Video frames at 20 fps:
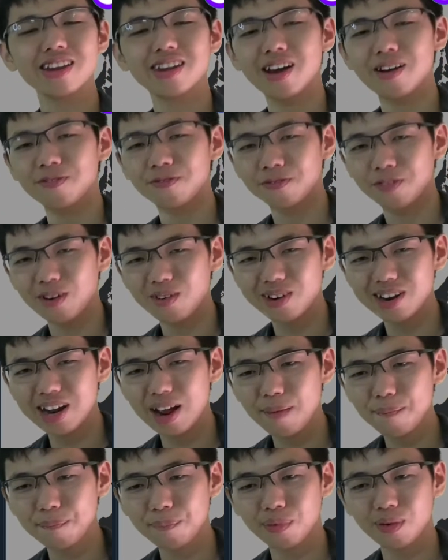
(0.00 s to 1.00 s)
that their
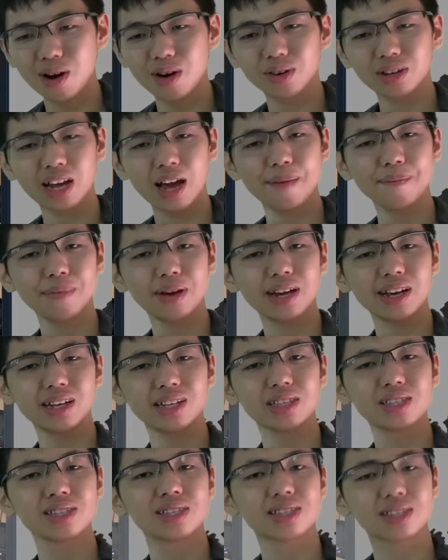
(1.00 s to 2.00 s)
Furry and Proud
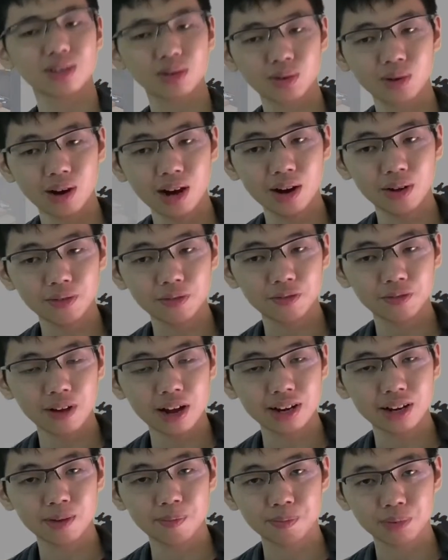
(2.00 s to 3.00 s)
campaign's
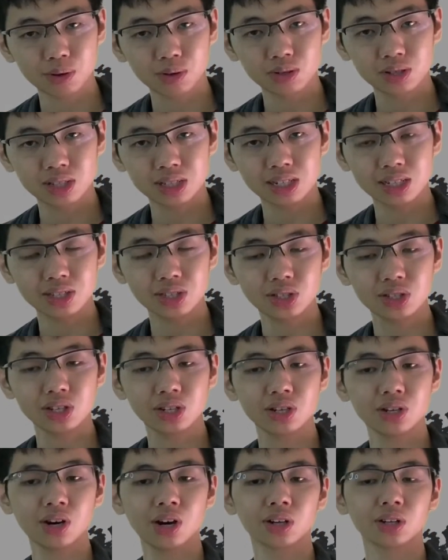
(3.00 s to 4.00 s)
crowdfunded proceeds
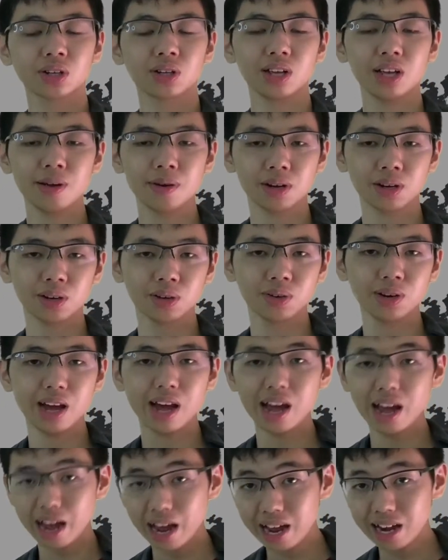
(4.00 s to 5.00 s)
did not
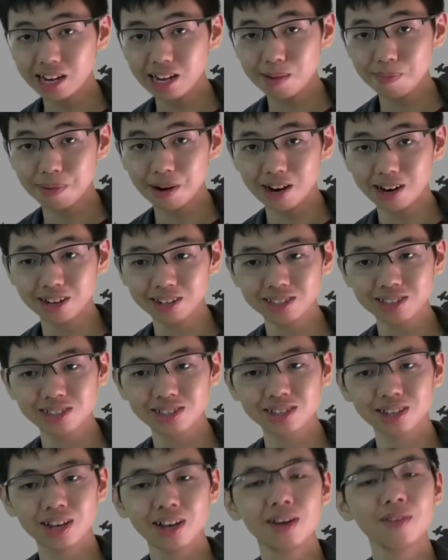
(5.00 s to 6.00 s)
include any
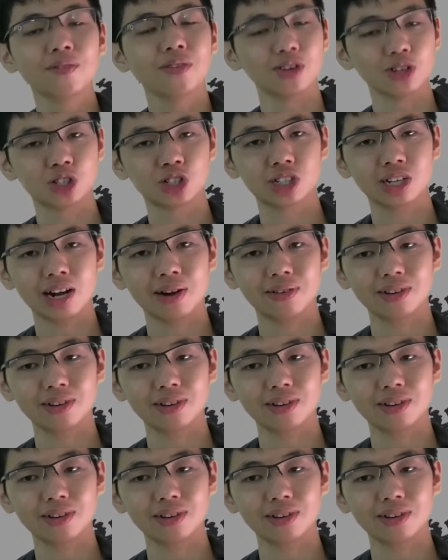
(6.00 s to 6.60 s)
parts for